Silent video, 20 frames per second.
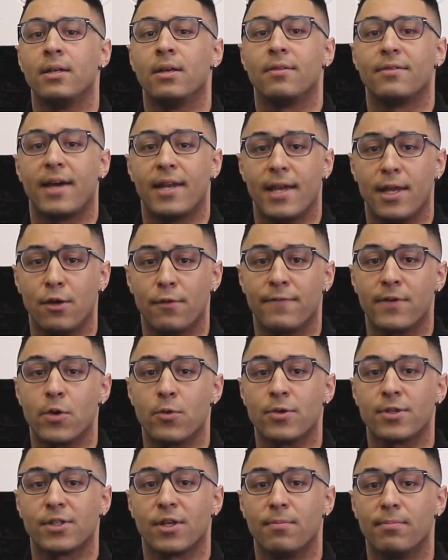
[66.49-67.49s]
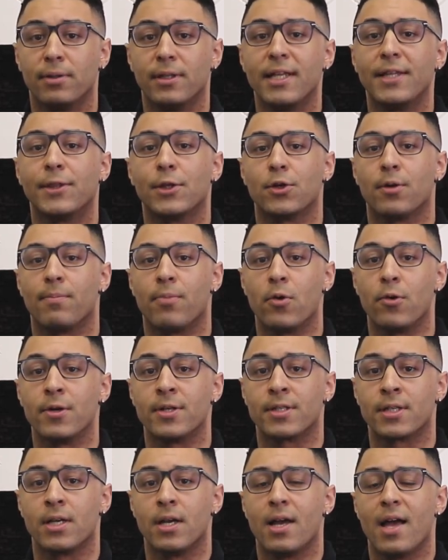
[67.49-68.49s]
that interviewers complete their
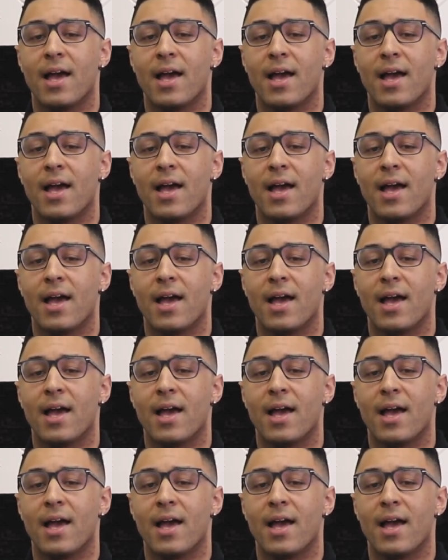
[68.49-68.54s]
reports